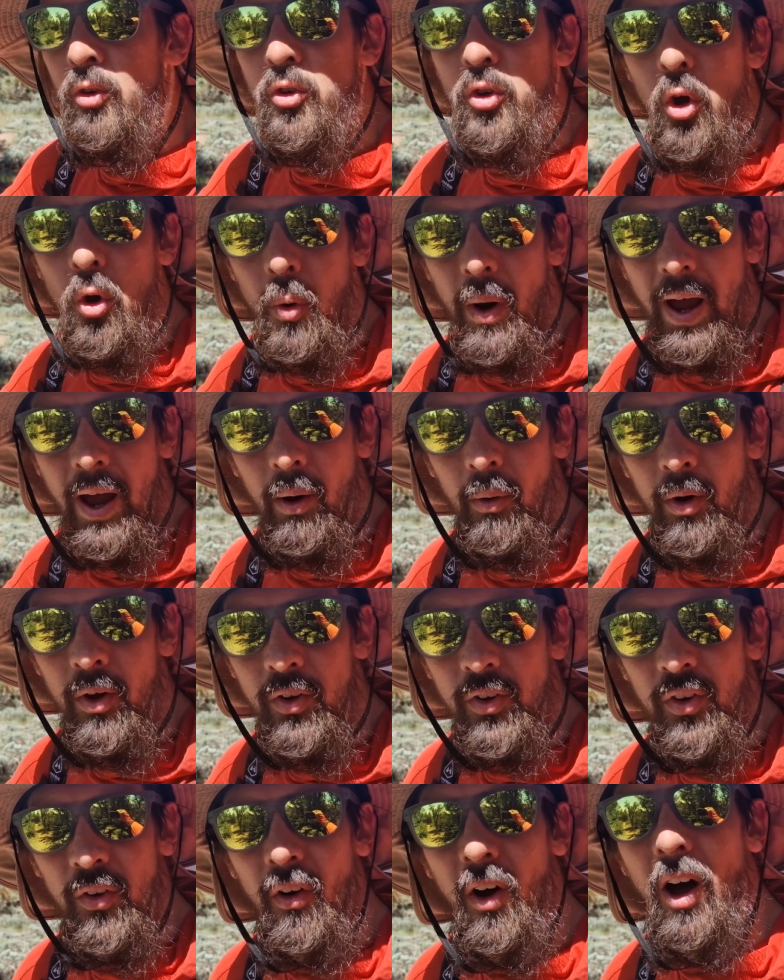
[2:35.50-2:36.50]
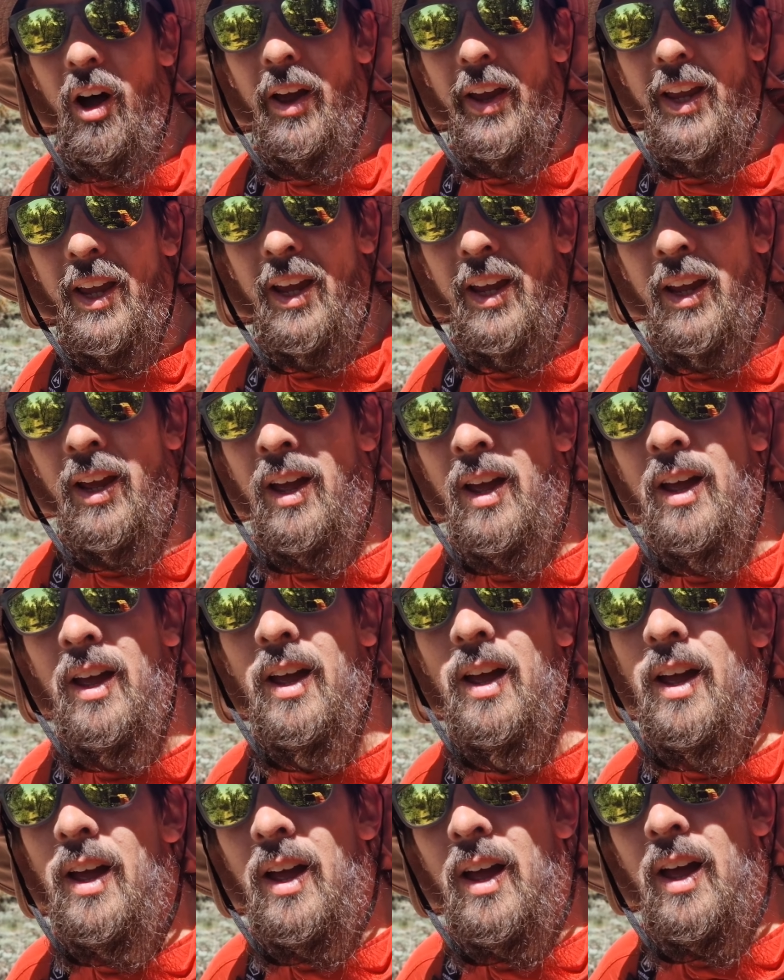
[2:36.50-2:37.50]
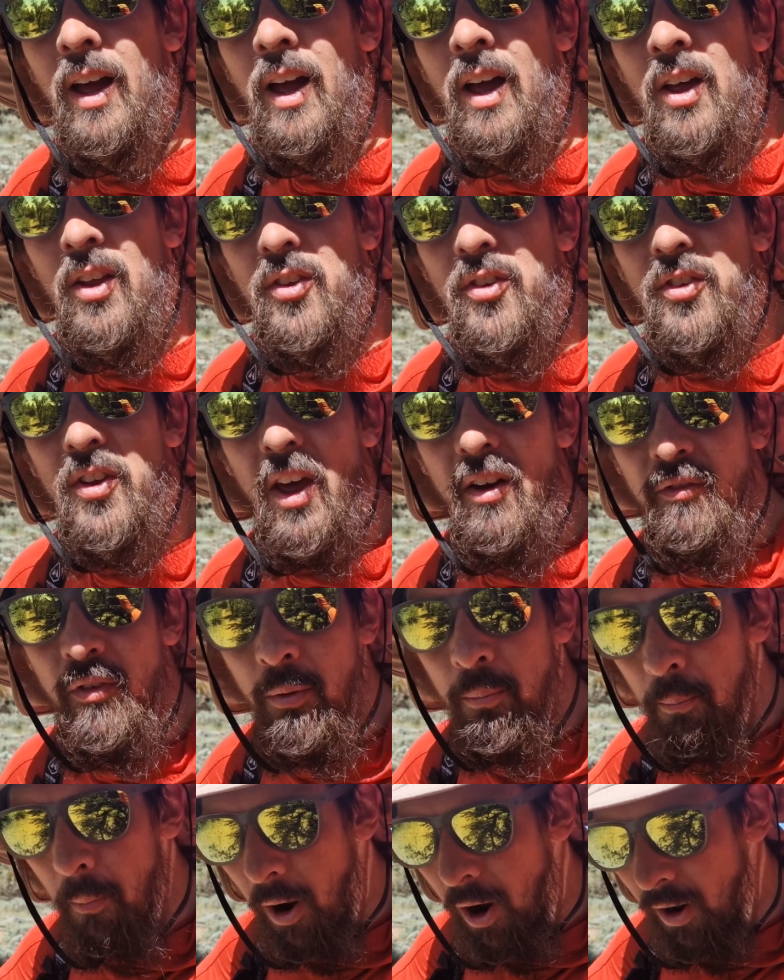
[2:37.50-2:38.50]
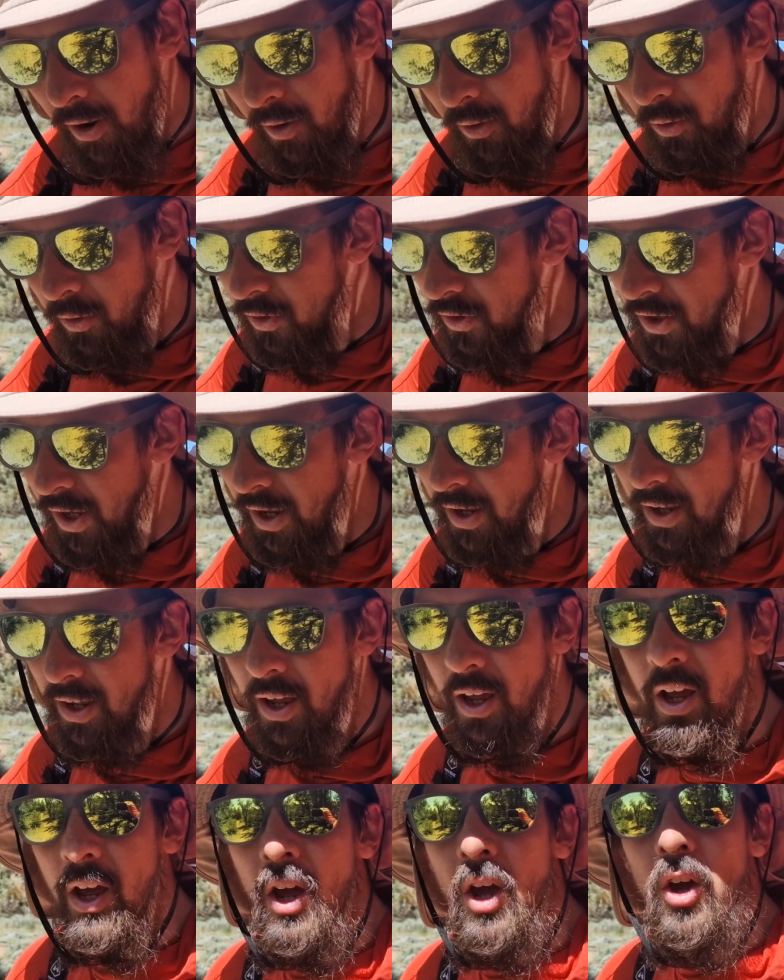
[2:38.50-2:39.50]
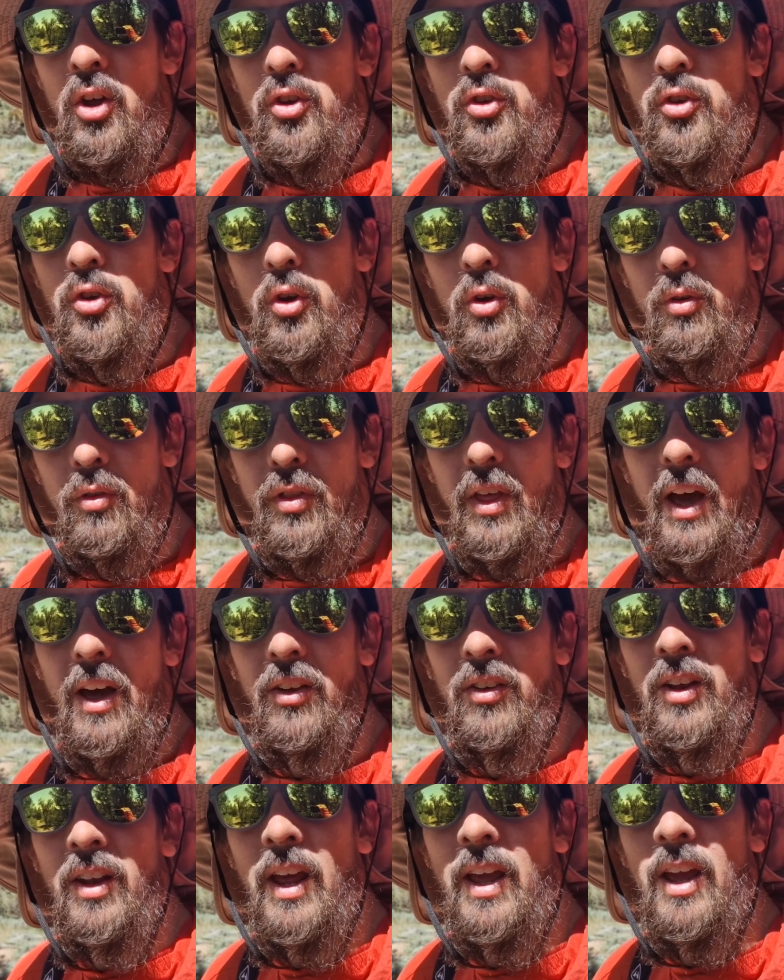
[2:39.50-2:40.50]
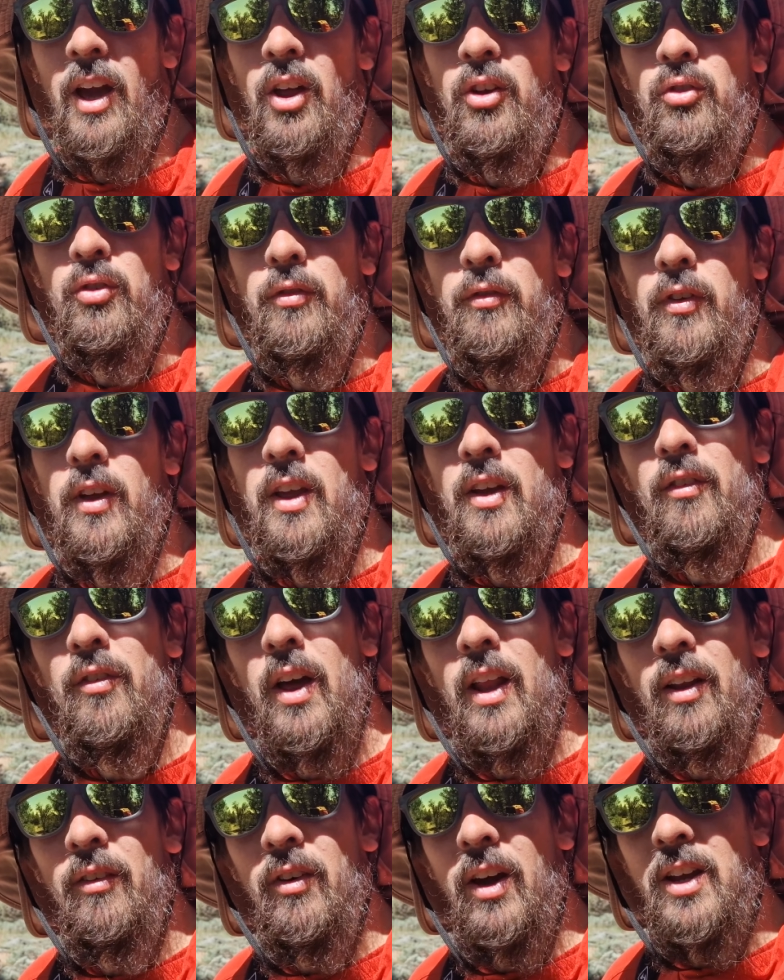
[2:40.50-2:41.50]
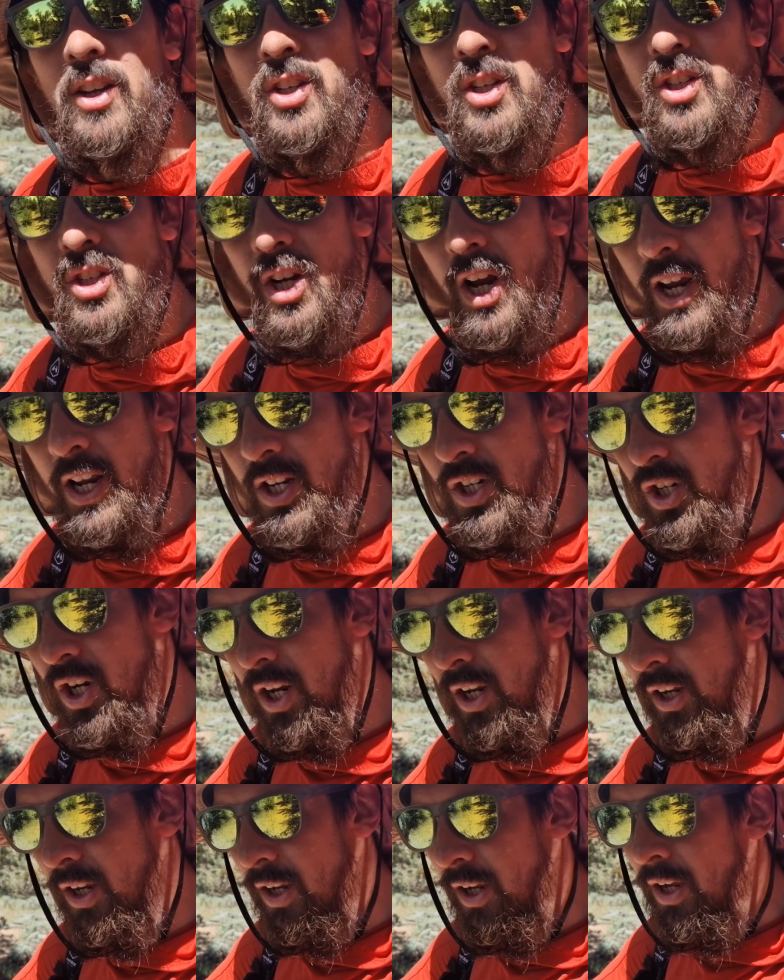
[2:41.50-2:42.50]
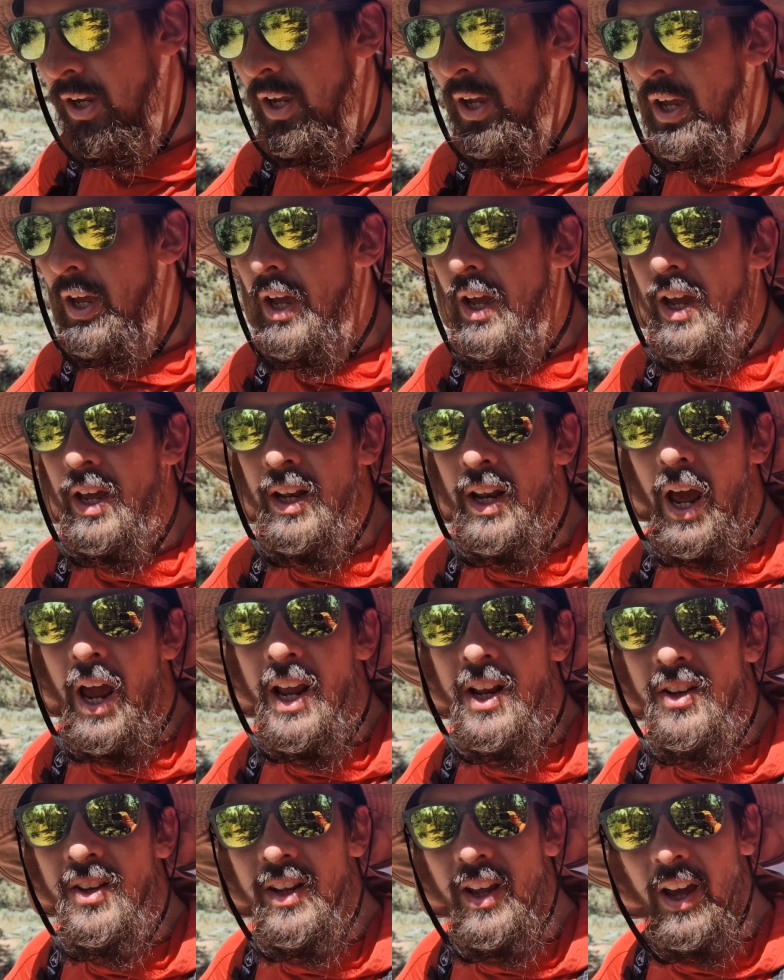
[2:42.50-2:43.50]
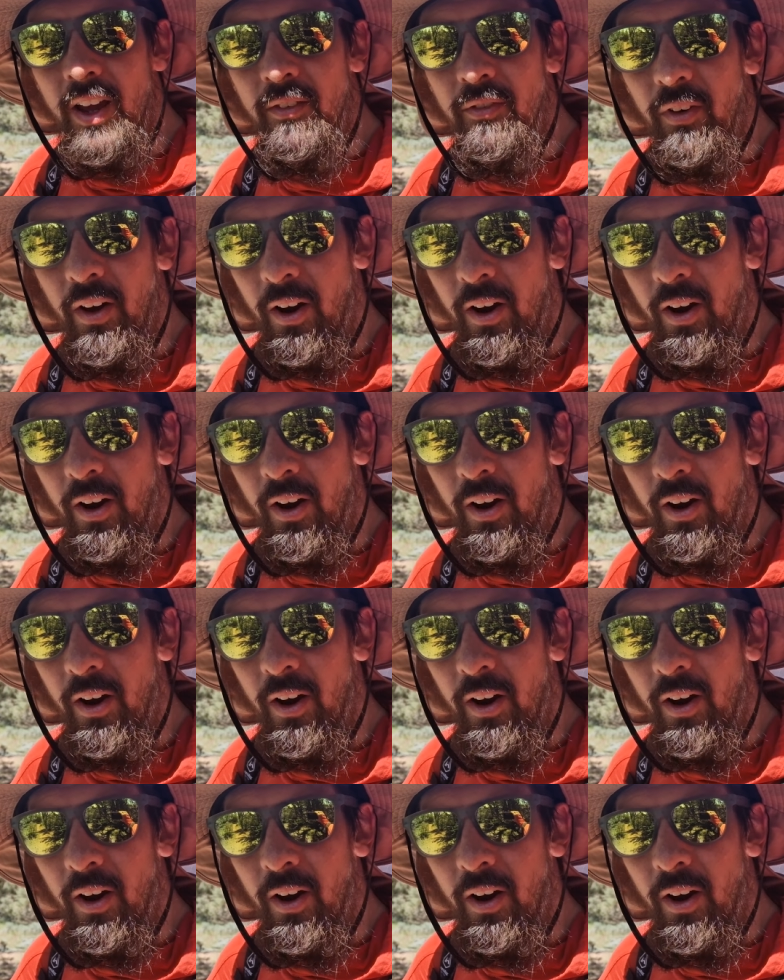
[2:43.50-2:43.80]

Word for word: Two hours of hiking, seven miles, two thousand eight hundred feet of elevation change in eighty-eight